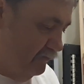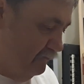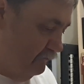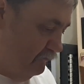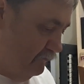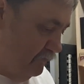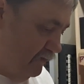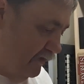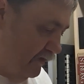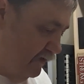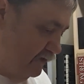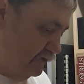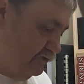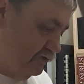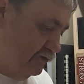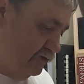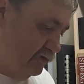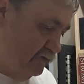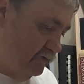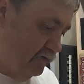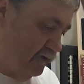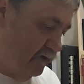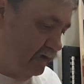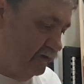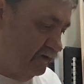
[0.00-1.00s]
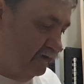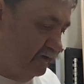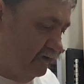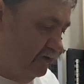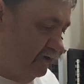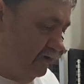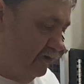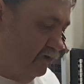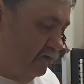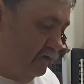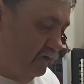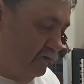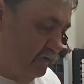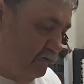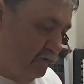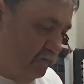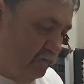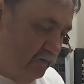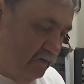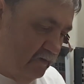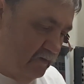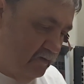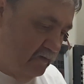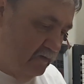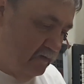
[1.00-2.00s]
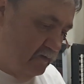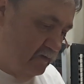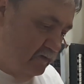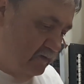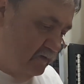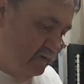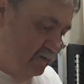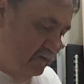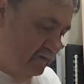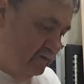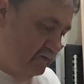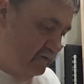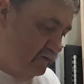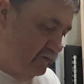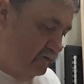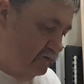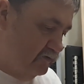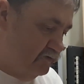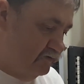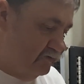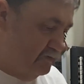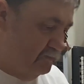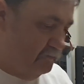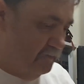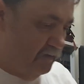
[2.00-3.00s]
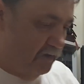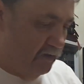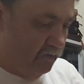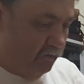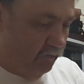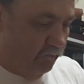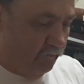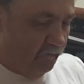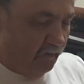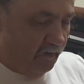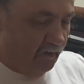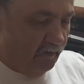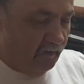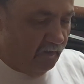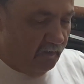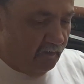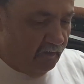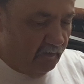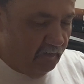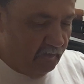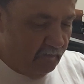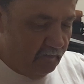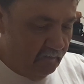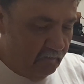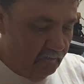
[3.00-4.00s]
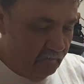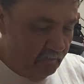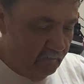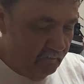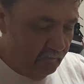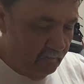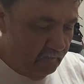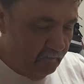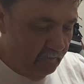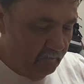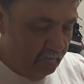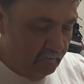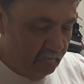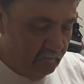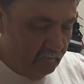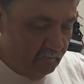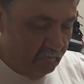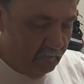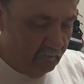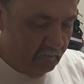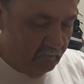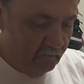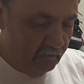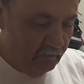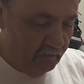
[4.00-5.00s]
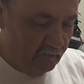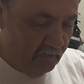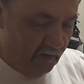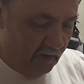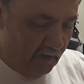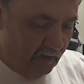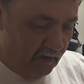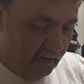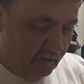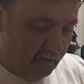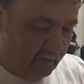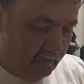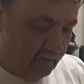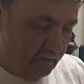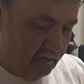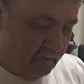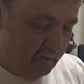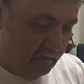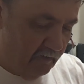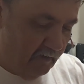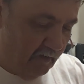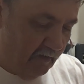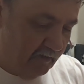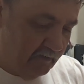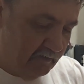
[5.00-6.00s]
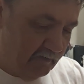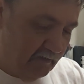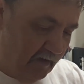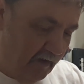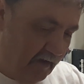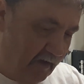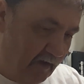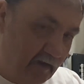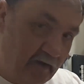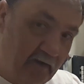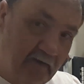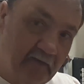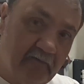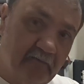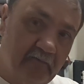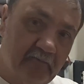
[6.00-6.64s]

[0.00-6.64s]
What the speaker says: Bless you. And you should be going there, like that.